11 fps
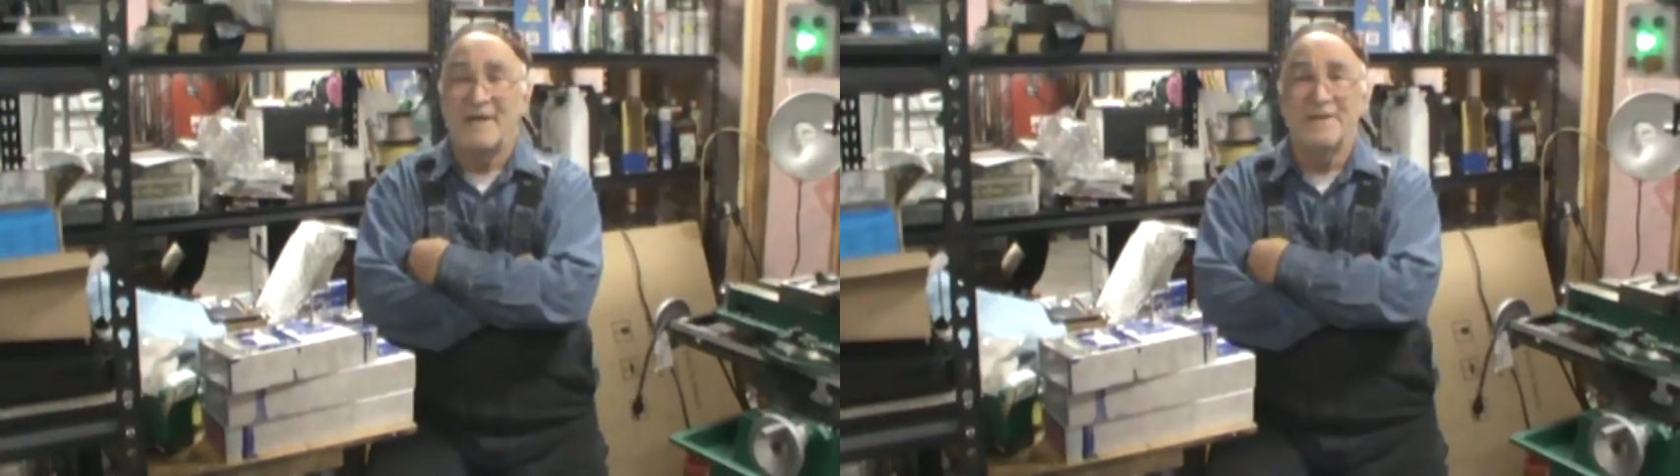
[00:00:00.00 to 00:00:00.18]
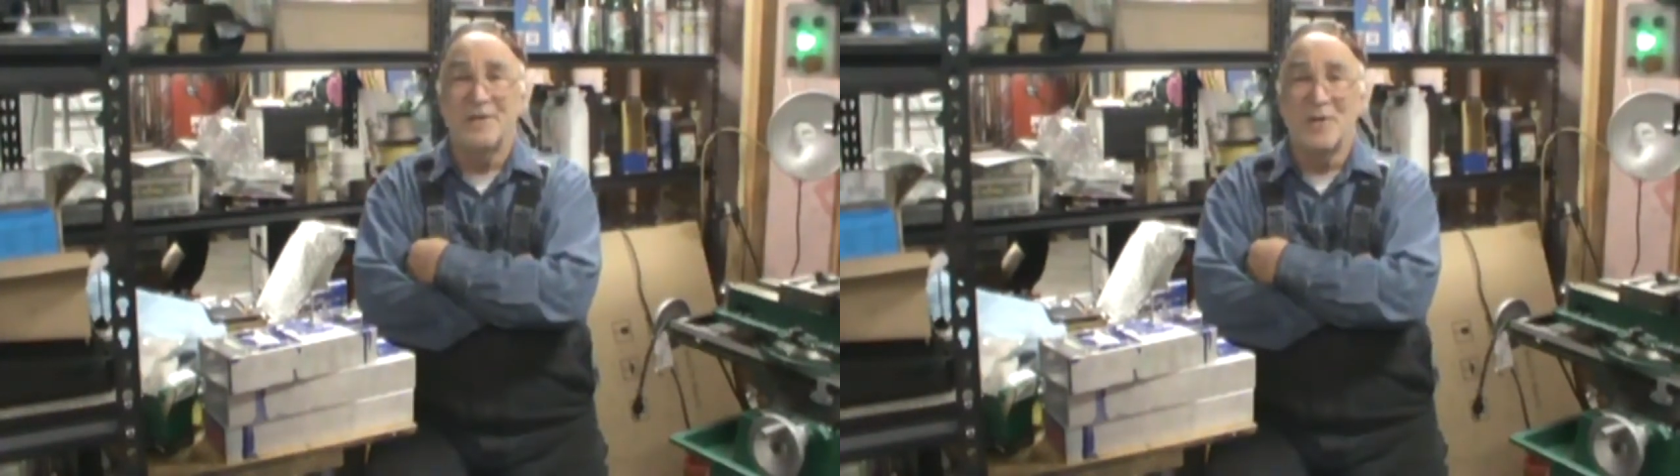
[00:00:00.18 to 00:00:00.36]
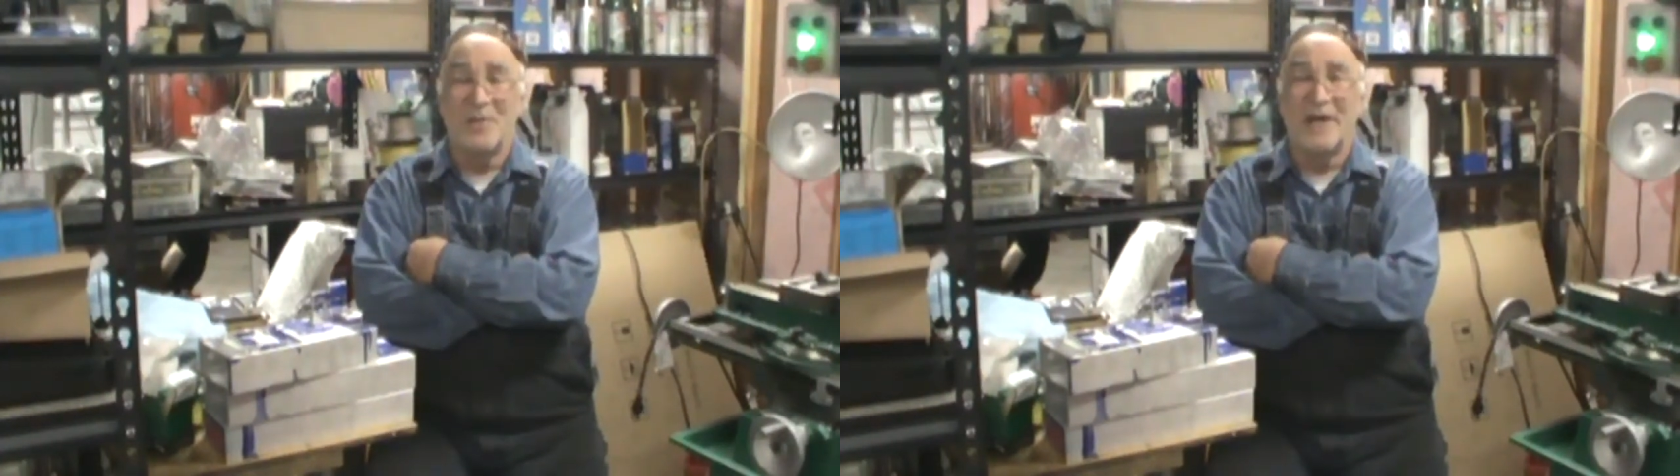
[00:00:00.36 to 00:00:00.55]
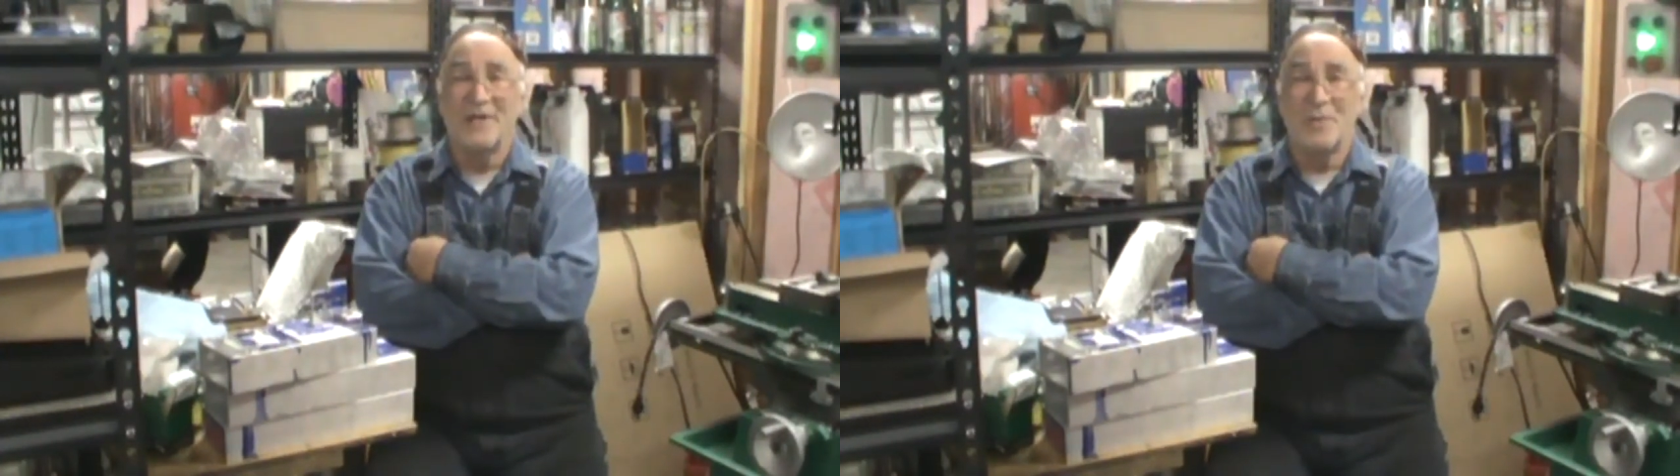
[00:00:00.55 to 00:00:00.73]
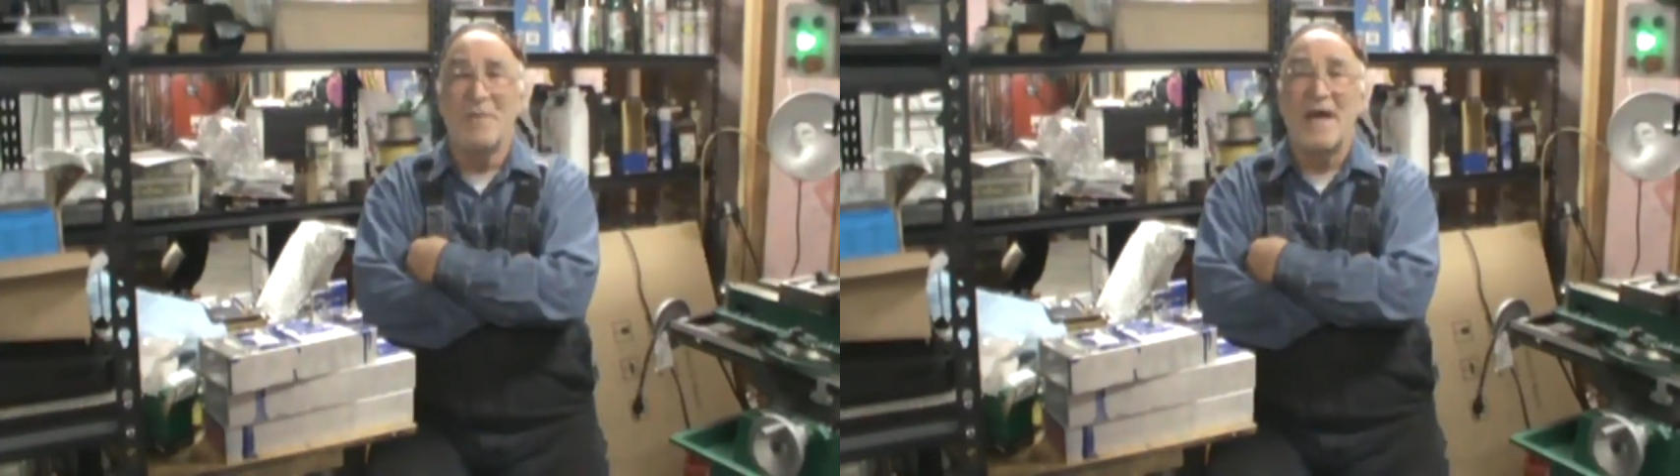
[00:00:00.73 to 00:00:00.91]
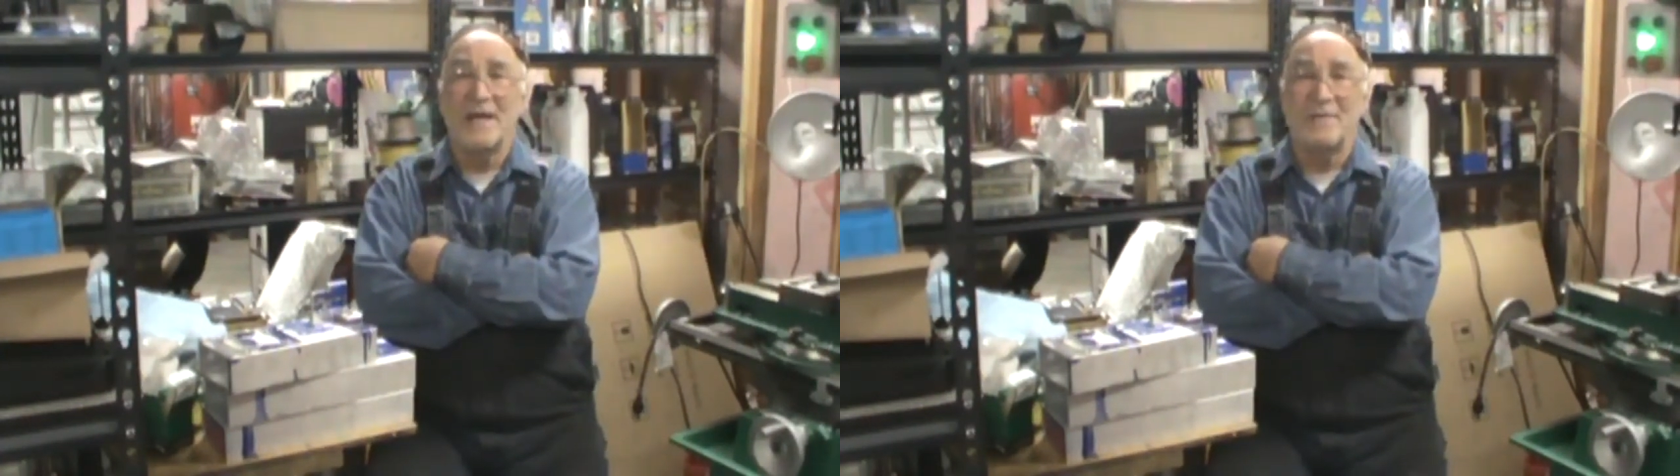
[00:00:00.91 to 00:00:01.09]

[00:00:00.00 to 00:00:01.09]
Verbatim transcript: I couldn't have bought the back